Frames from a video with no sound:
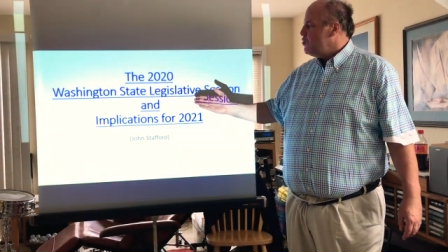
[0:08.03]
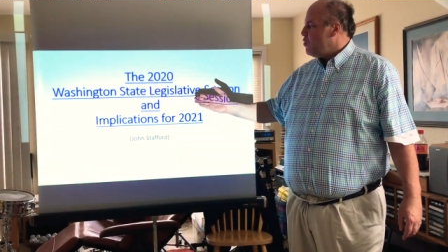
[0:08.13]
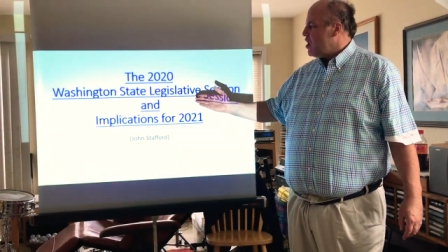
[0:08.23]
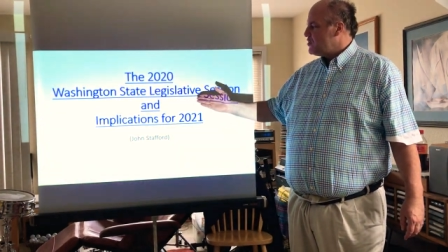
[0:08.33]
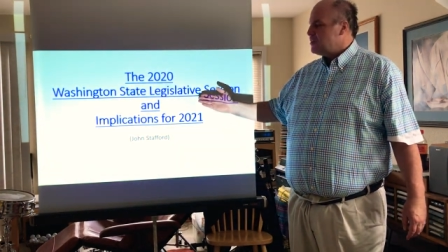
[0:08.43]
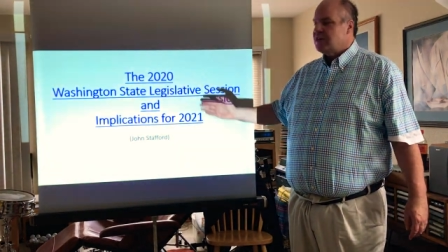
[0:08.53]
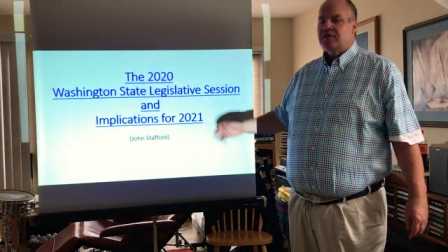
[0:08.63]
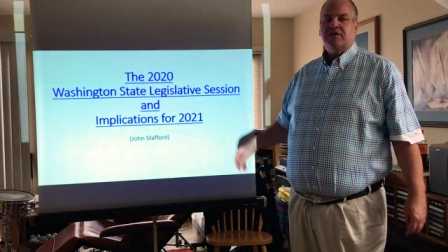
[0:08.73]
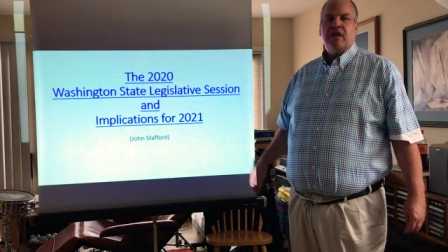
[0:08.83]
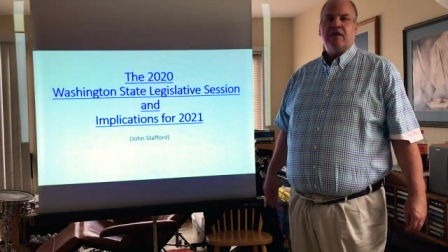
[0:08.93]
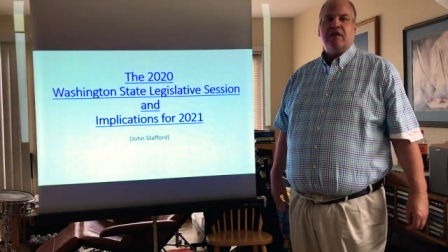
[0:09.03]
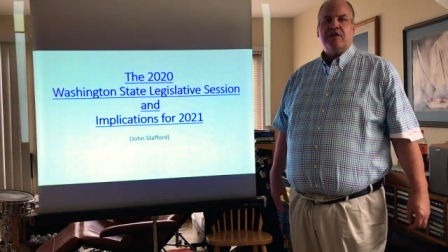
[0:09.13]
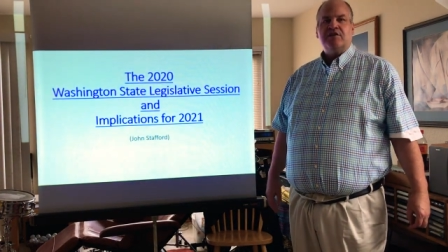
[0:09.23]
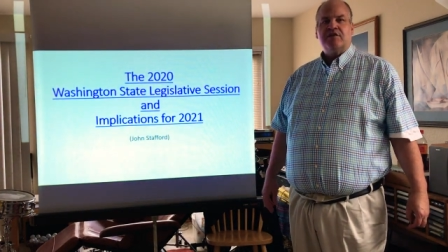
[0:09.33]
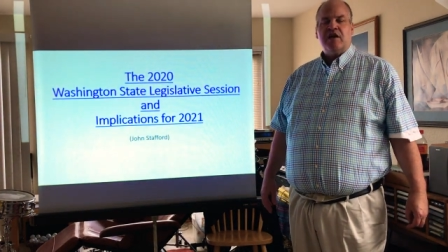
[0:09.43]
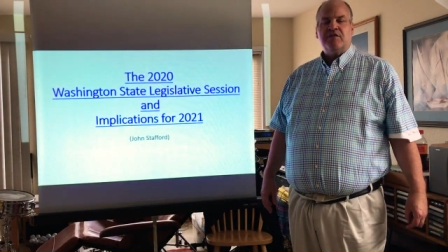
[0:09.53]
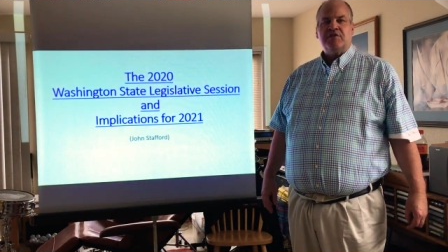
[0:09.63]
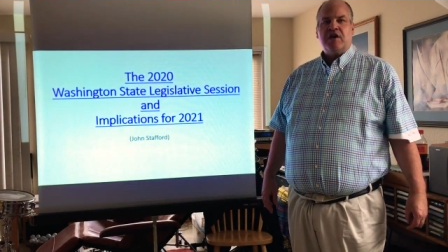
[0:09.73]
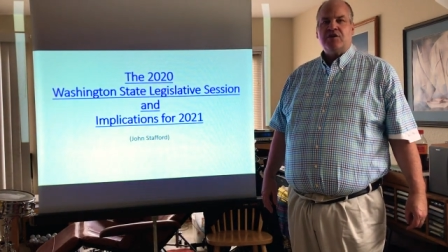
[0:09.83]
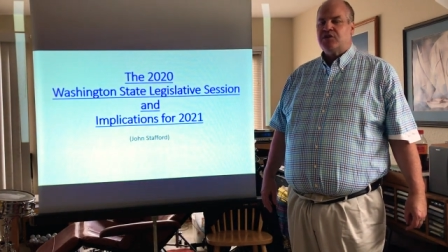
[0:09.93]
Washington State Legislative
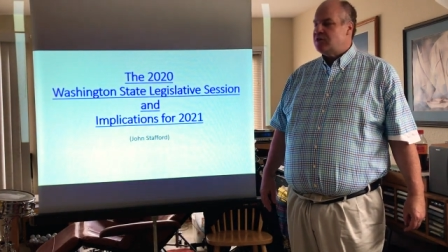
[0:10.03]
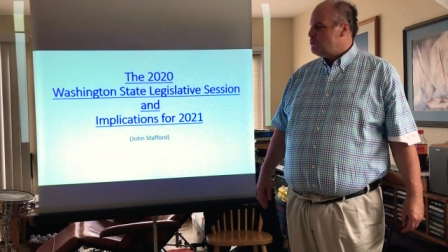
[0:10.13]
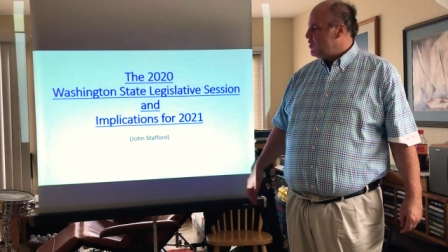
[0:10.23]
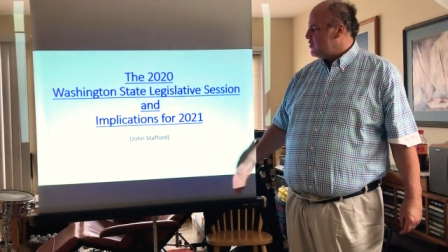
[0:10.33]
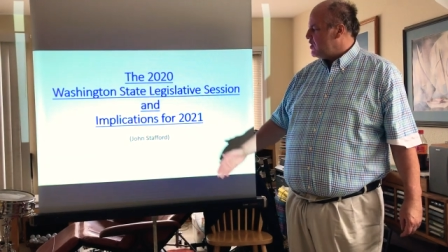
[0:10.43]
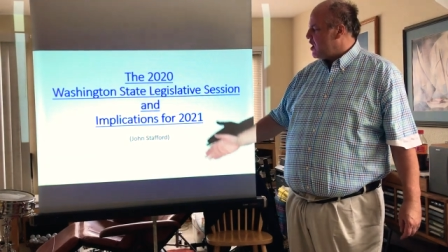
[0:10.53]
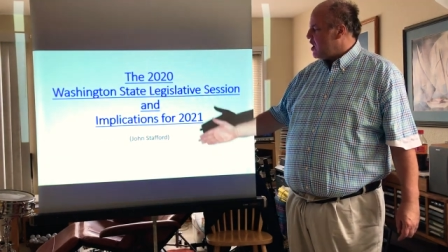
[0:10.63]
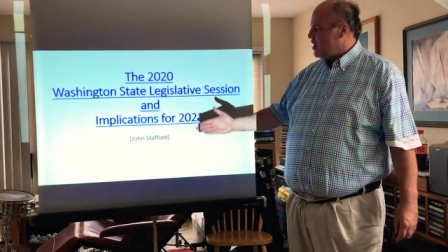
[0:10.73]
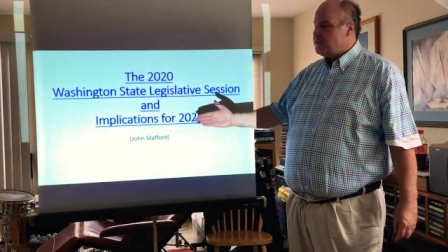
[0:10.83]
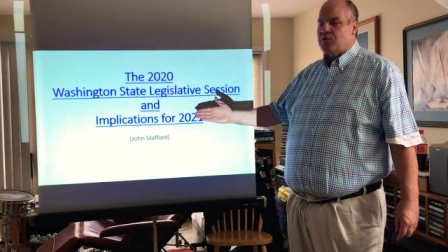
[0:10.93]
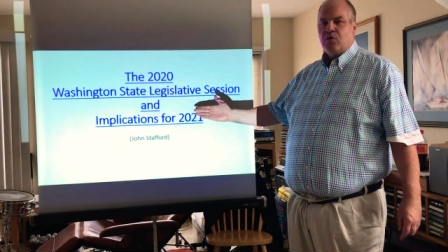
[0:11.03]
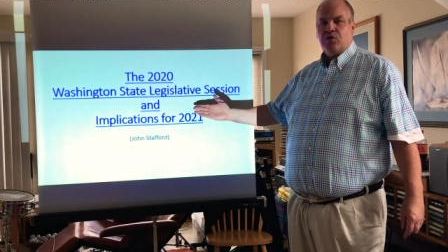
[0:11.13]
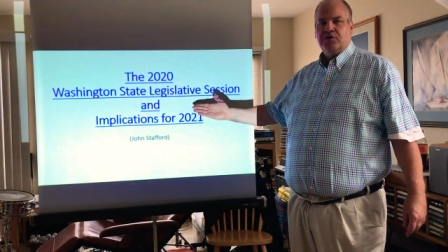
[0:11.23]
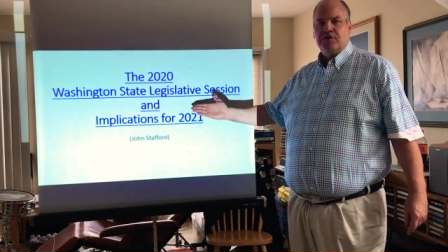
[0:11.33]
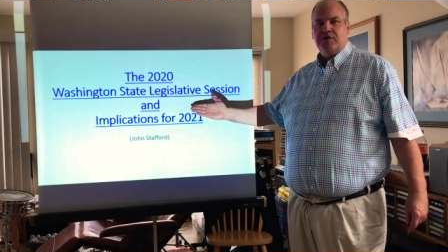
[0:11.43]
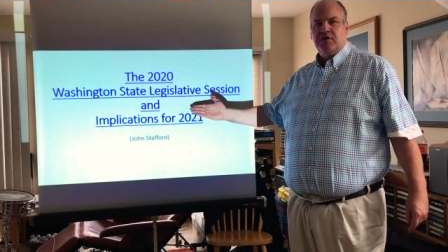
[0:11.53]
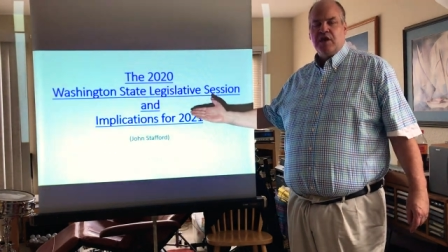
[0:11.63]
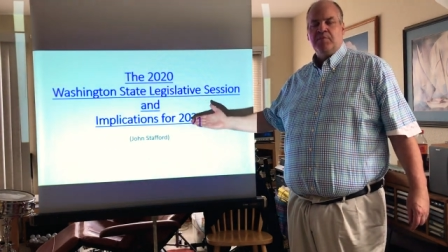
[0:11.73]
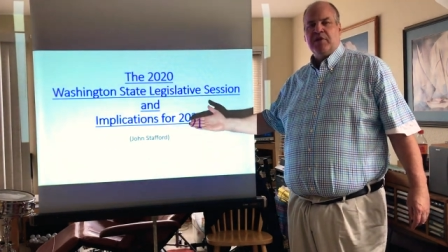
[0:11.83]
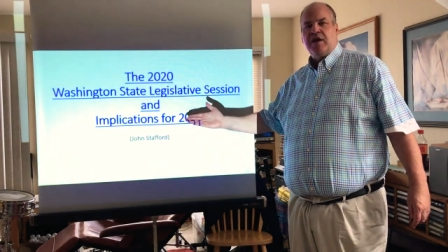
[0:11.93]
Session with an eye towards
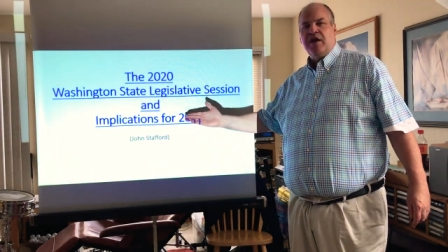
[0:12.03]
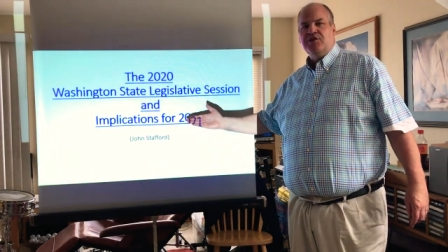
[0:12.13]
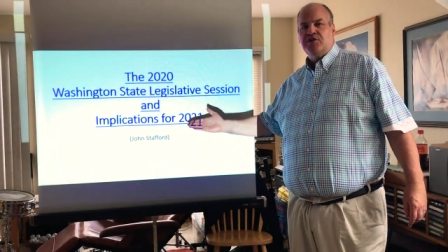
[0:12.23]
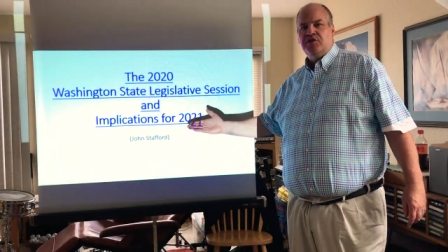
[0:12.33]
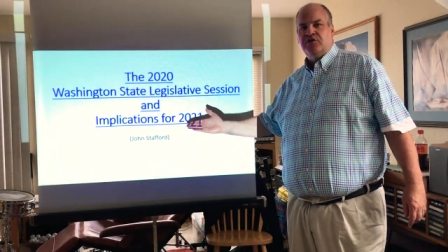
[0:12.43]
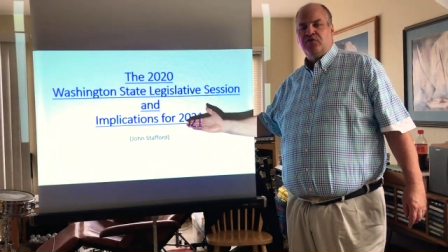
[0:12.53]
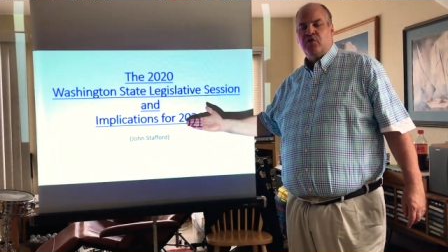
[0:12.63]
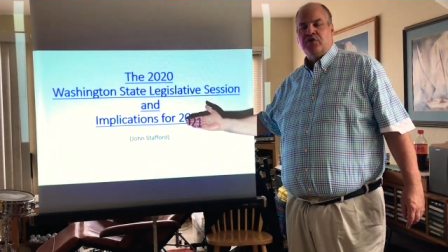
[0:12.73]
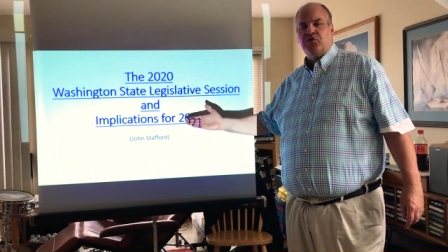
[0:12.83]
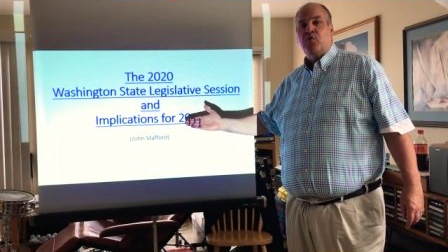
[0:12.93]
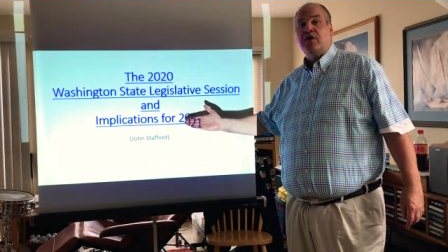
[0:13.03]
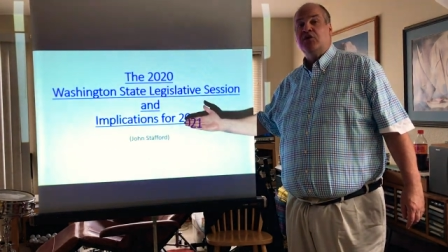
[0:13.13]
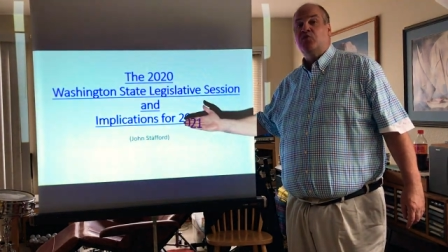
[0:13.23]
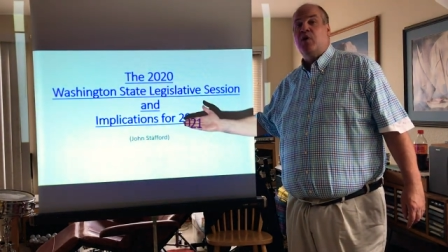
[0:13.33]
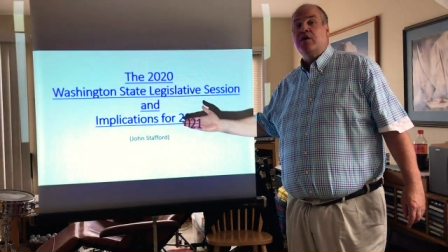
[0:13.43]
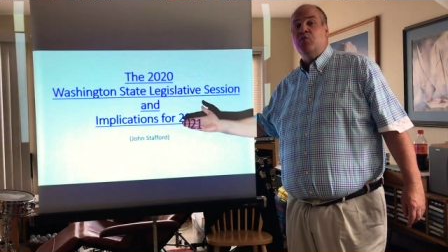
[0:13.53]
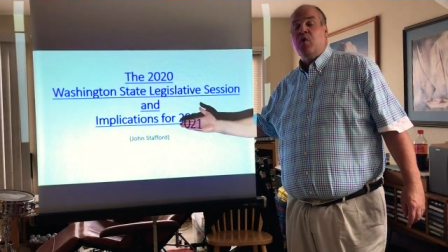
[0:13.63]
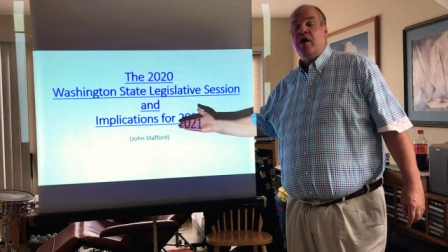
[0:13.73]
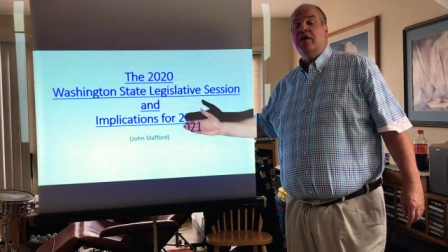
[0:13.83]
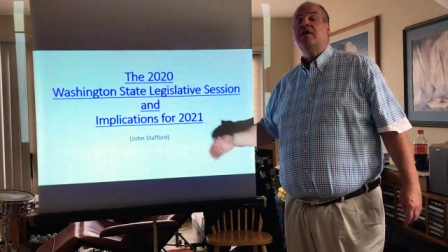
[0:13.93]
the implications for the
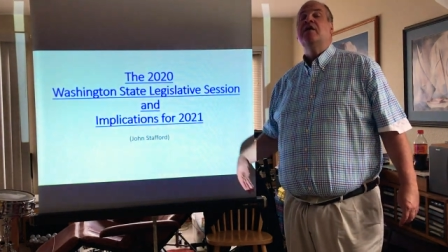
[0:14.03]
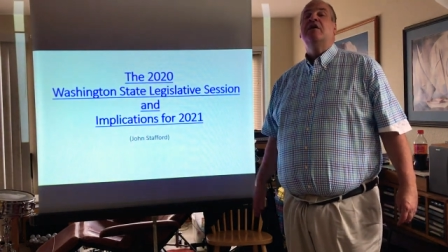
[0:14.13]
2021